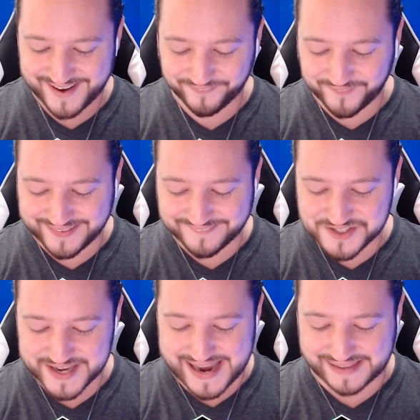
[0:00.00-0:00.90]
I really
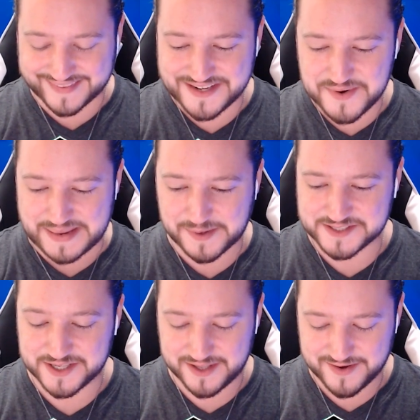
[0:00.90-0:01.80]
wish I had the new
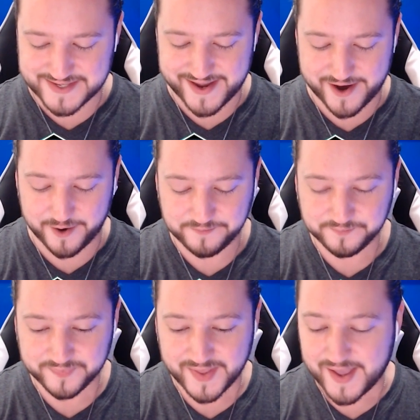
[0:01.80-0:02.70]
emotes to use here.
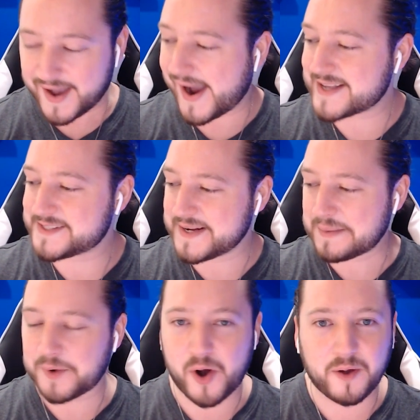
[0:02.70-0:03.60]
I stayed
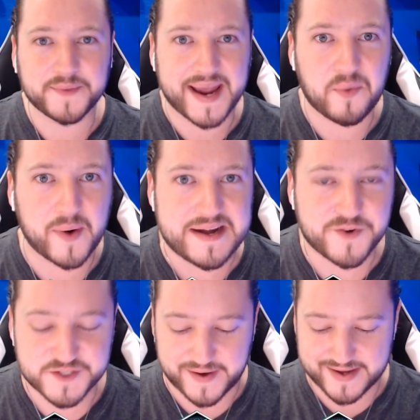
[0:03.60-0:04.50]
up all night waiting
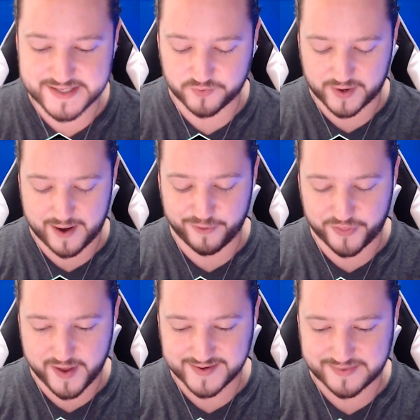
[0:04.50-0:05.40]
for this Fantasy Royale
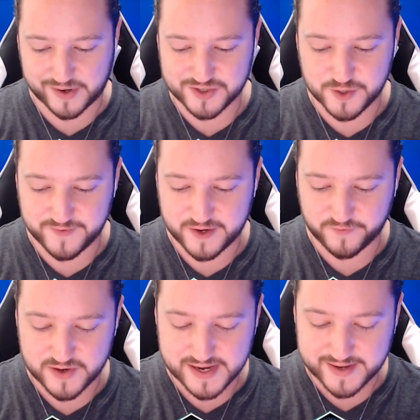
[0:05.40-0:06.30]
thing because I wanted to do a video
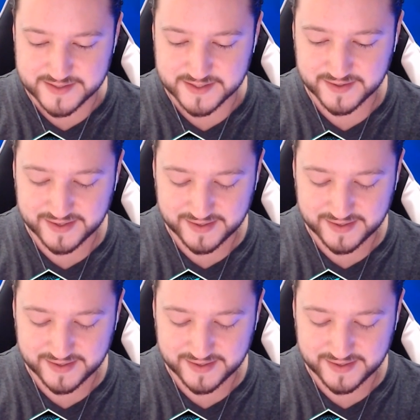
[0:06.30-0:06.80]
for you guys.